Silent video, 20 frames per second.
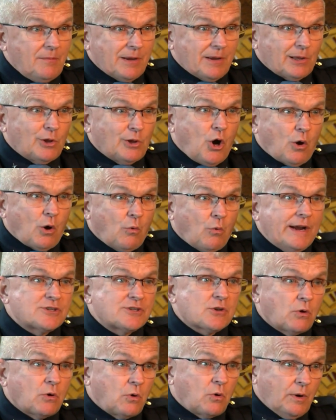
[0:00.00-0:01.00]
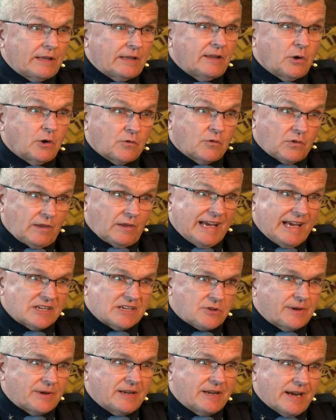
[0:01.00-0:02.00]
The problem with it coming a long way
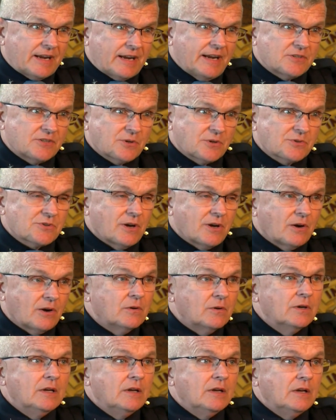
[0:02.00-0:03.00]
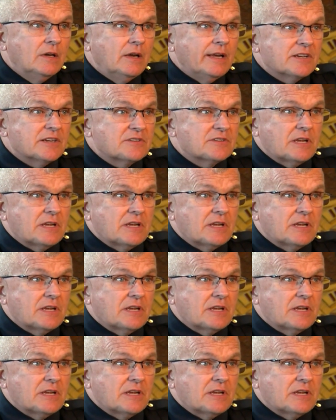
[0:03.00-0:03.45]
so quickly over the last 3 decades or